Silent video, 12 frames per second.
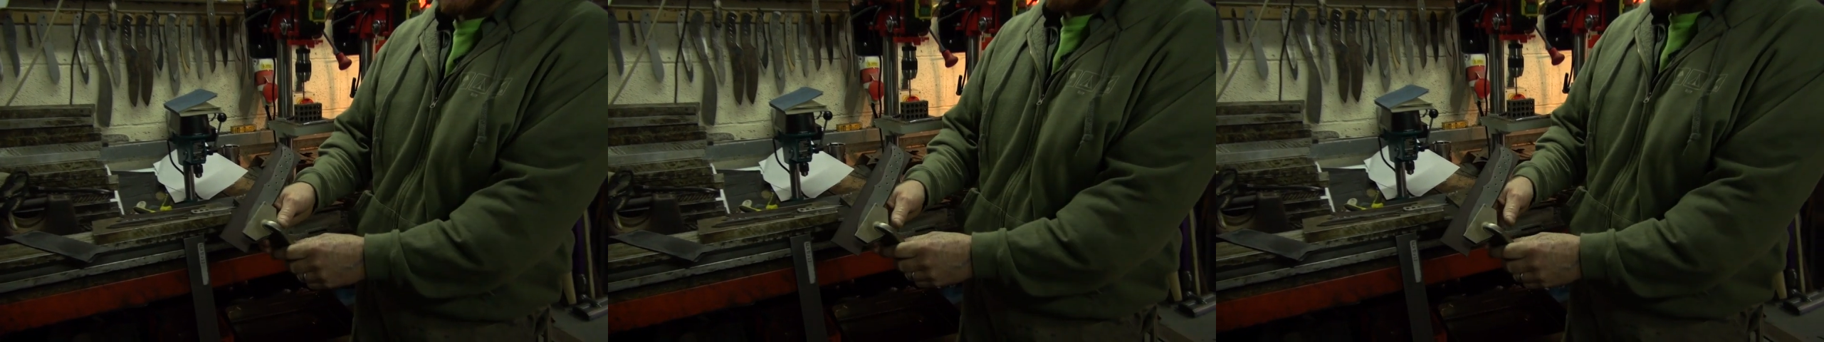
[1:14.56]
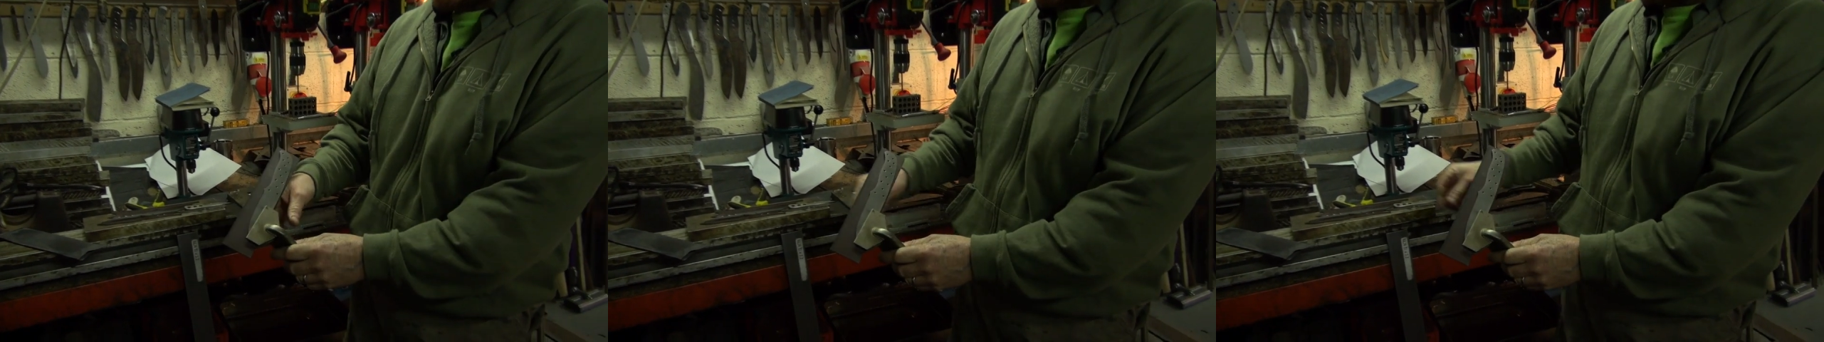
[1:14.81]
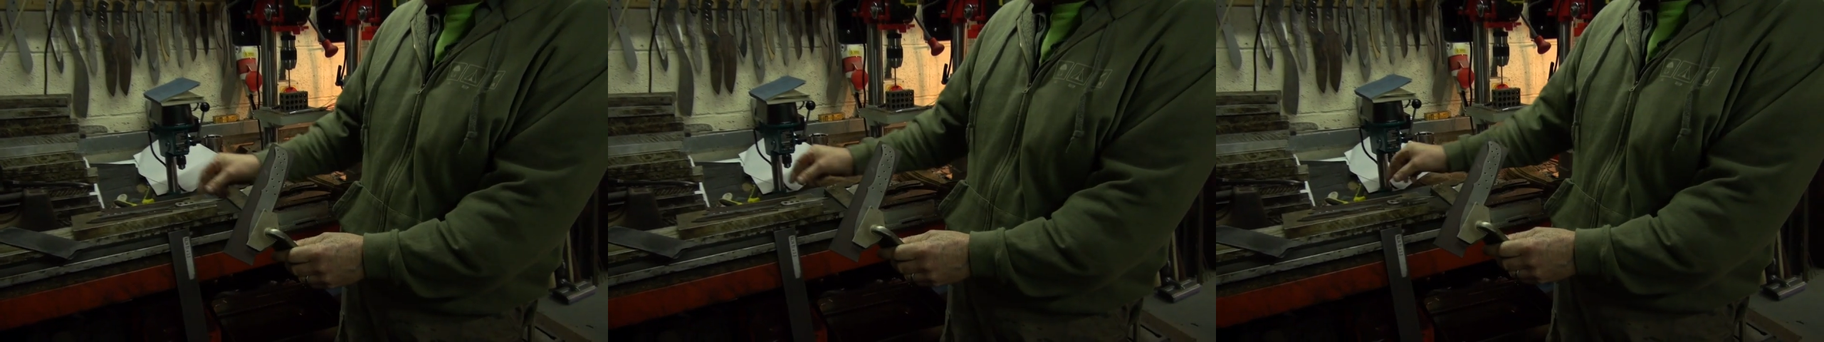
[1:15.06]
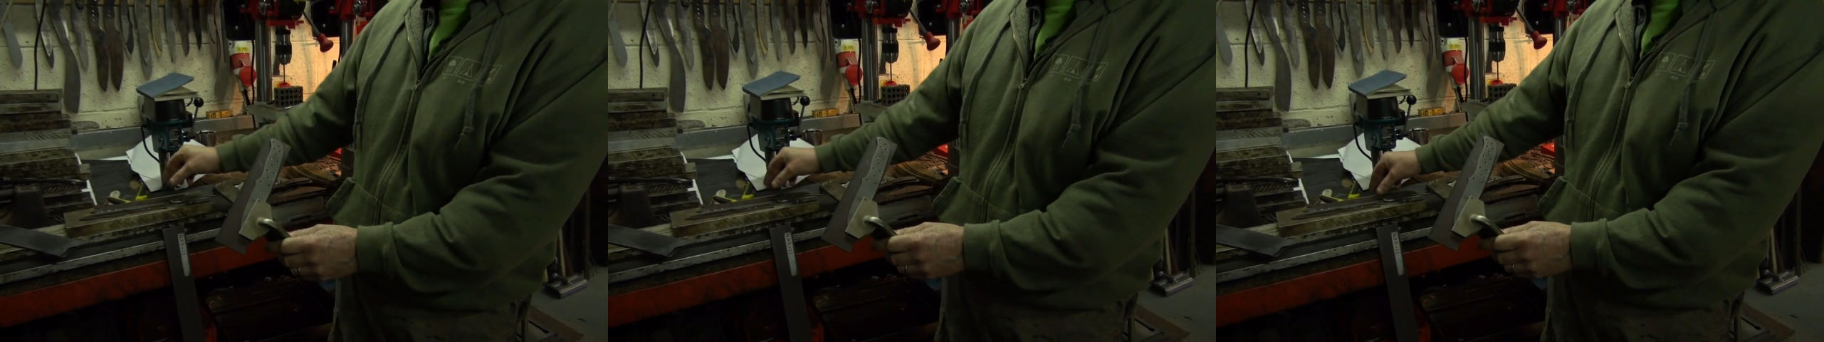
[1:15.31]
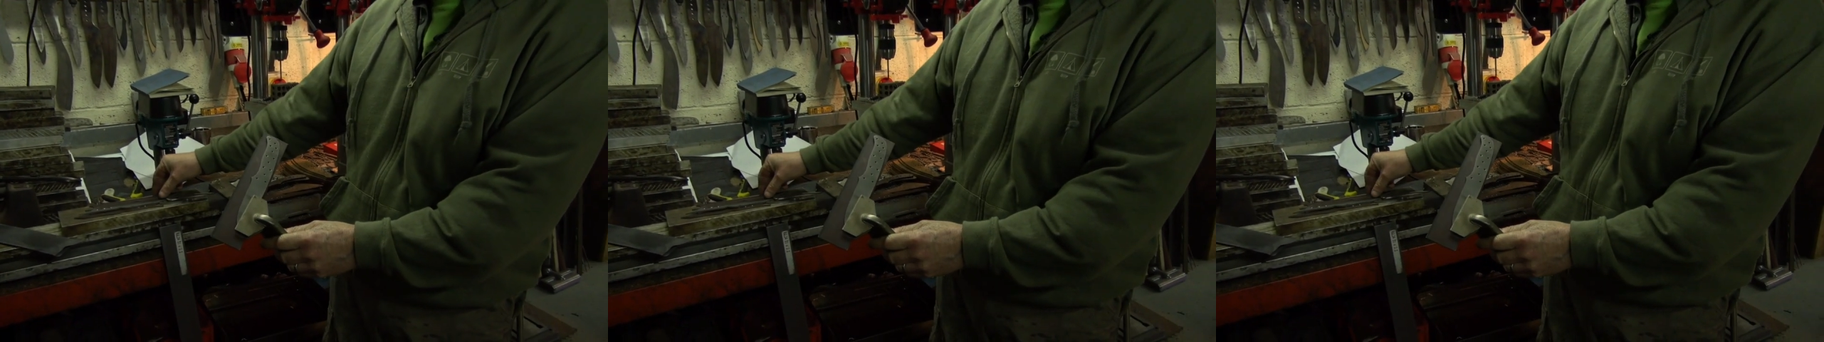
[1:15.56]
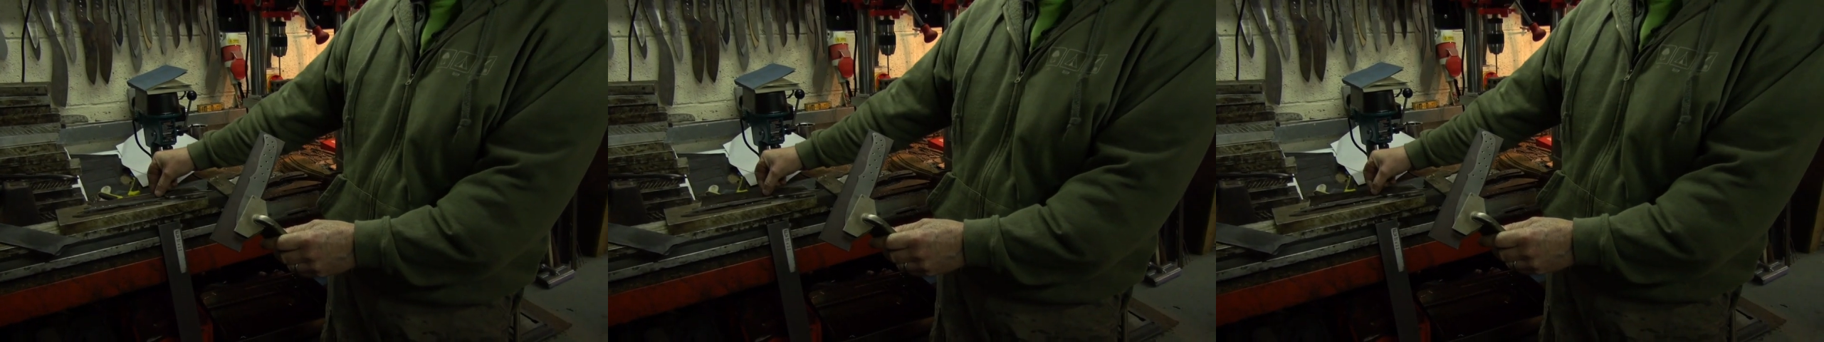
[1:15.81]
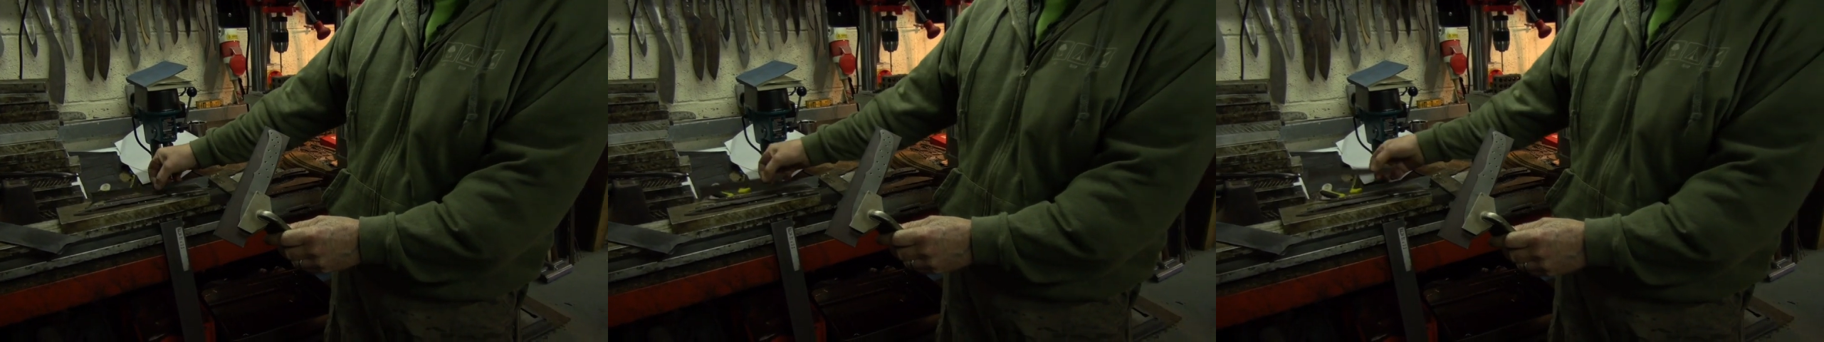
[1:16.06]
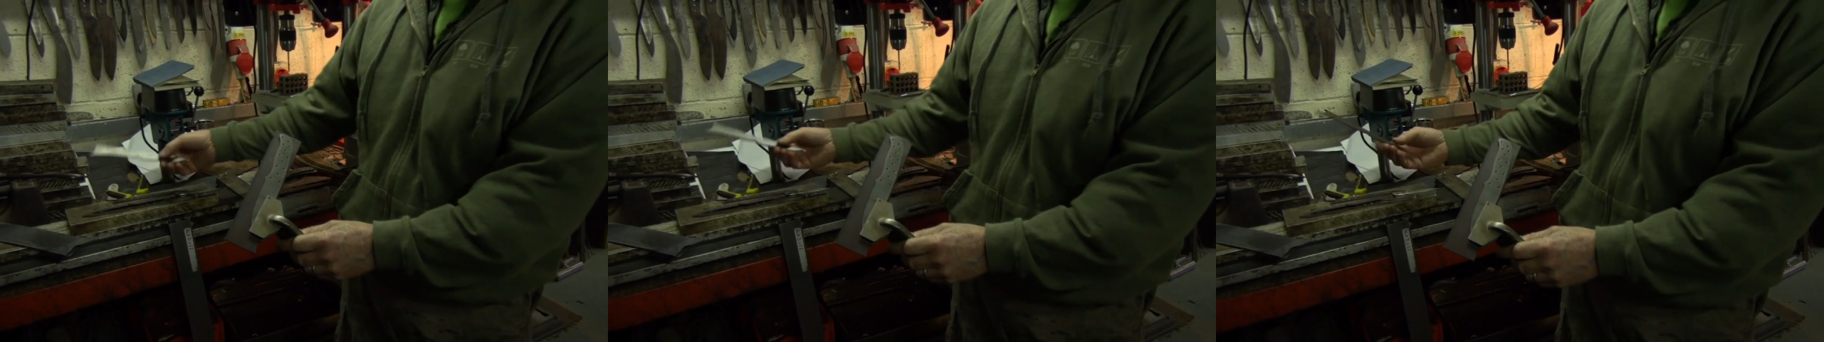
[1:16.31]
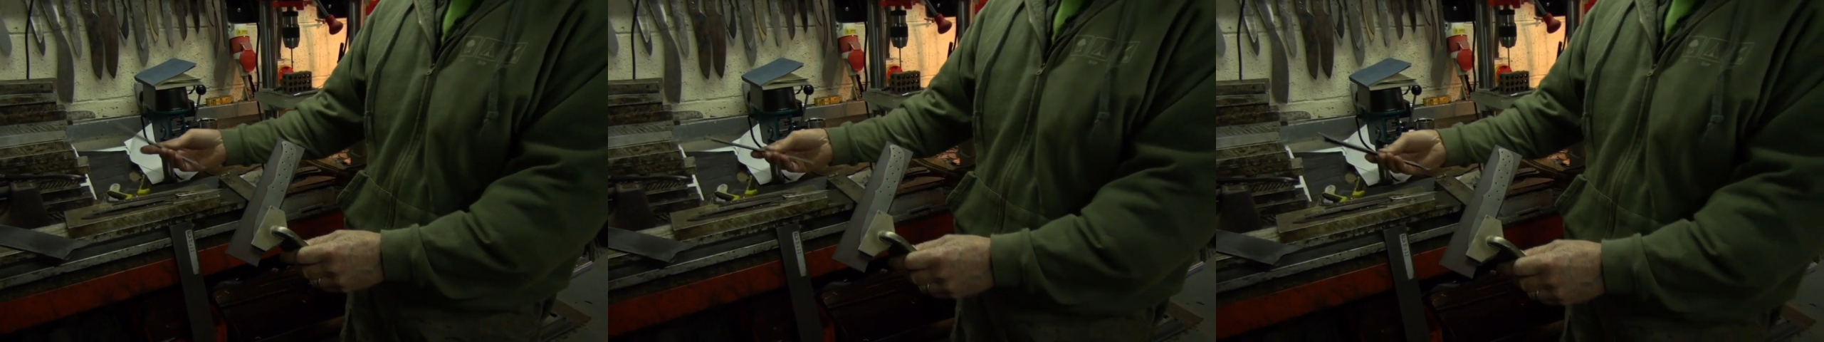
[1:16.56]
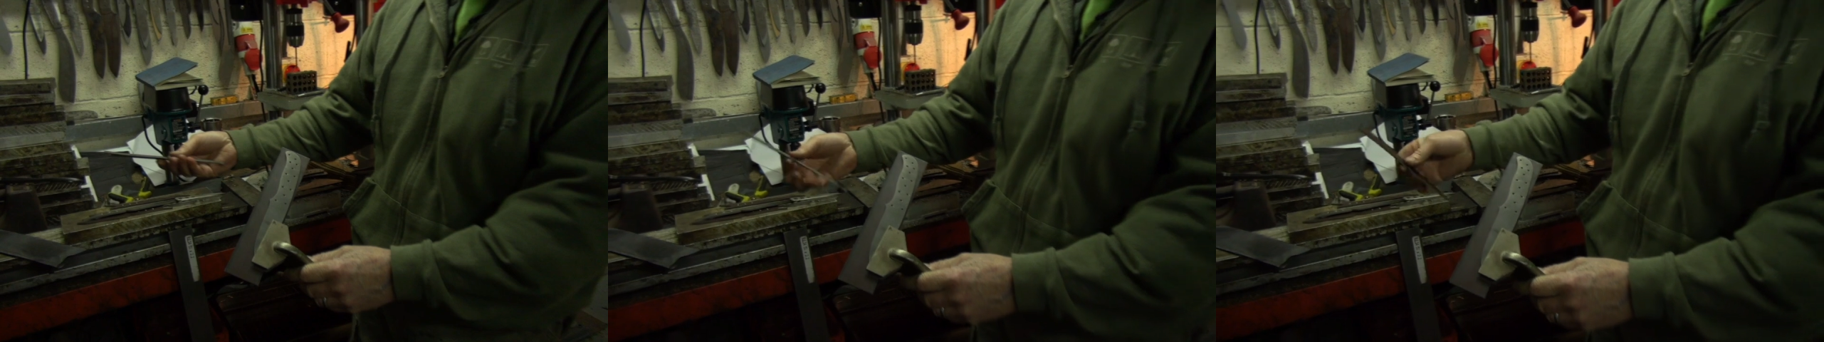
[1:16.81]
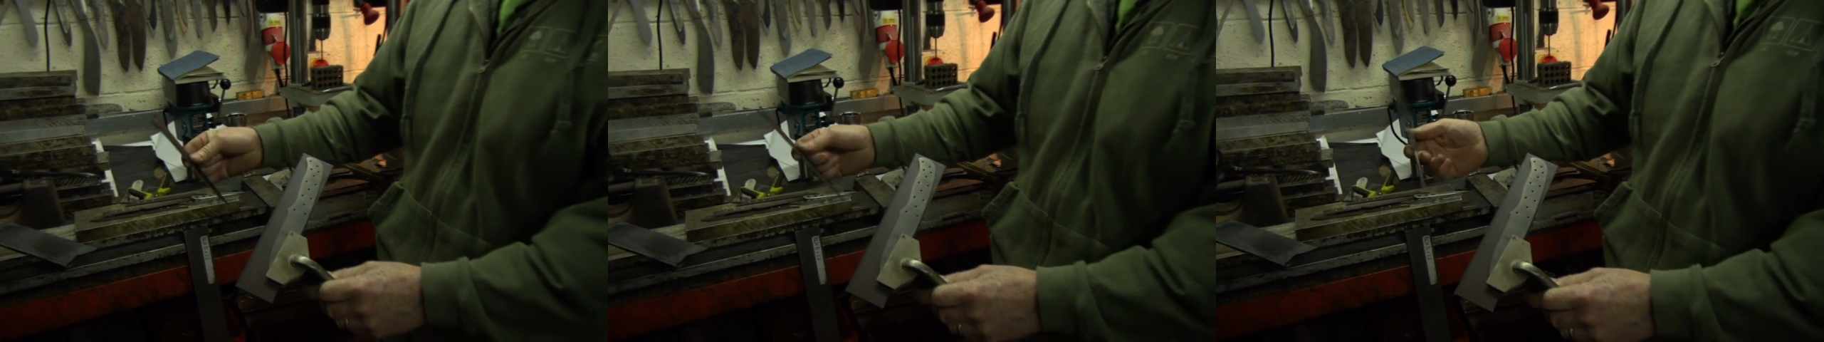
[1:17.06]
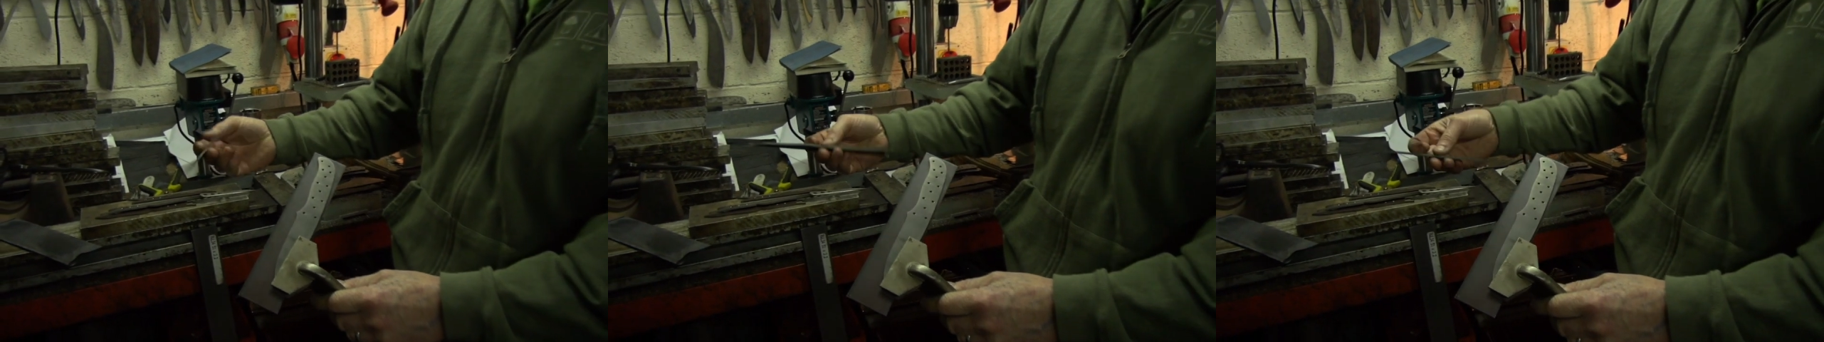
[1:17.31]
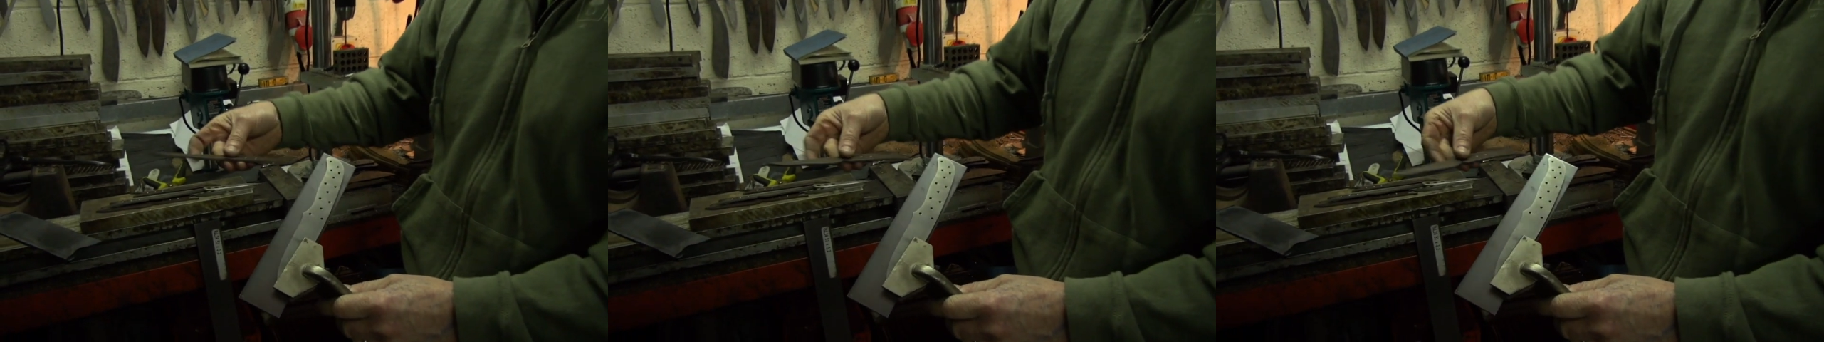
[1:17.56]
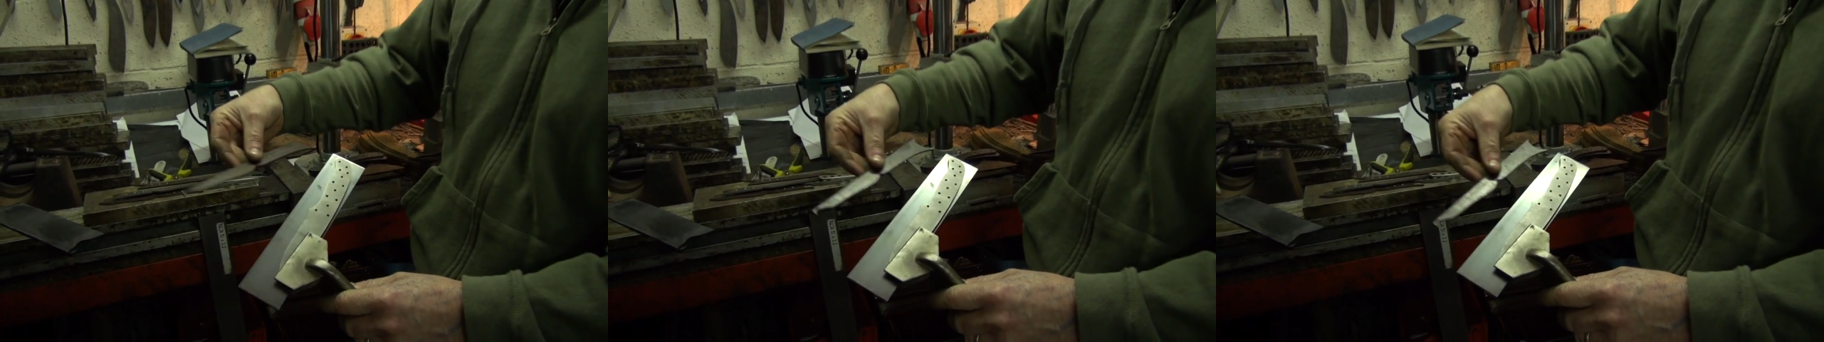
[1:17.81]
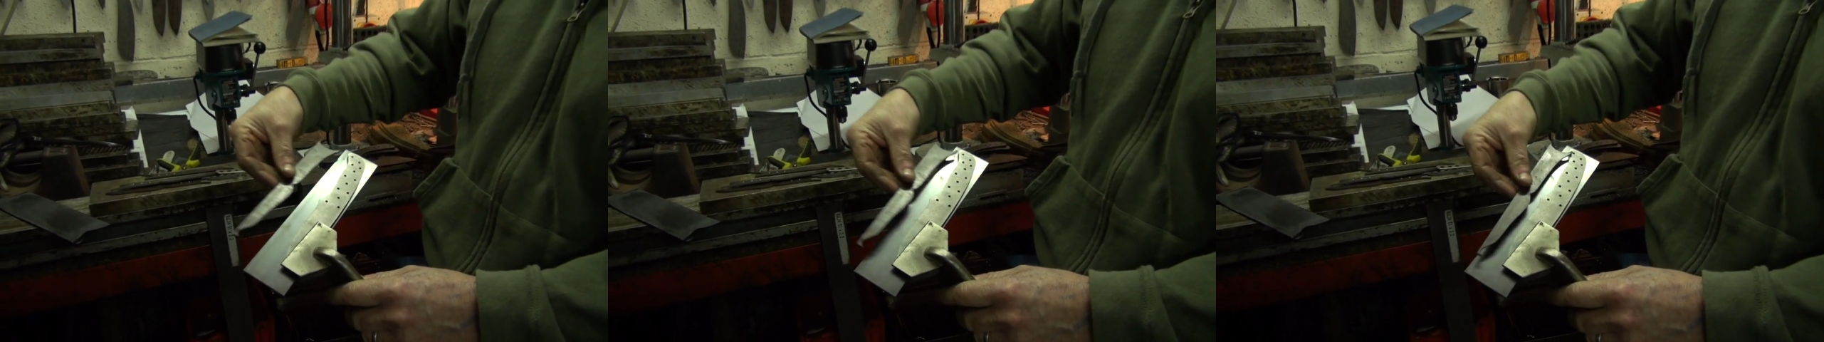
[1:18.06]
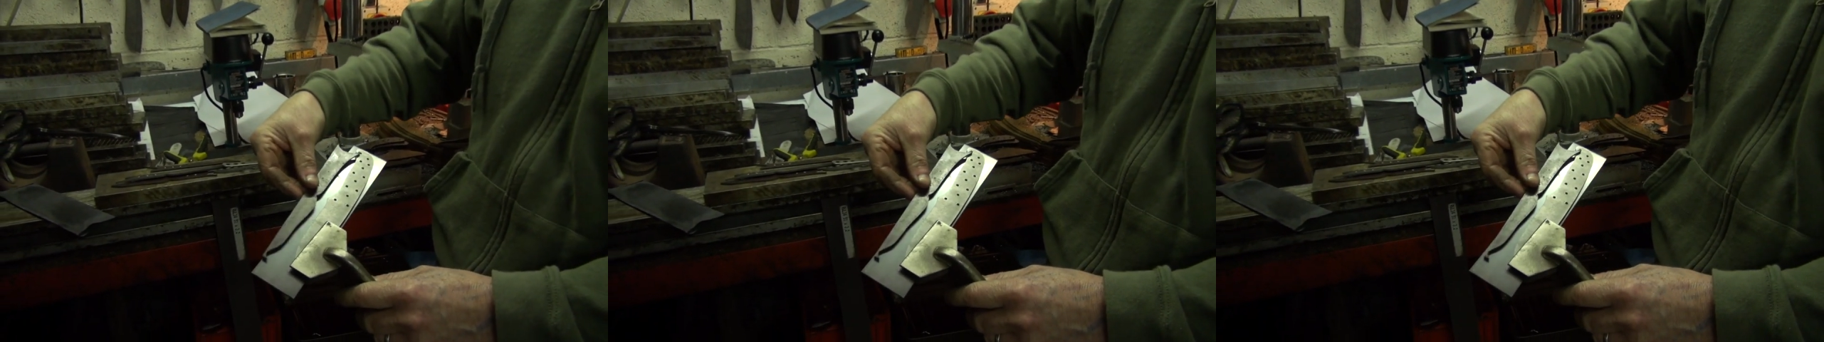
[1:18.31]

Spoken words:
[unreadable: no face in view]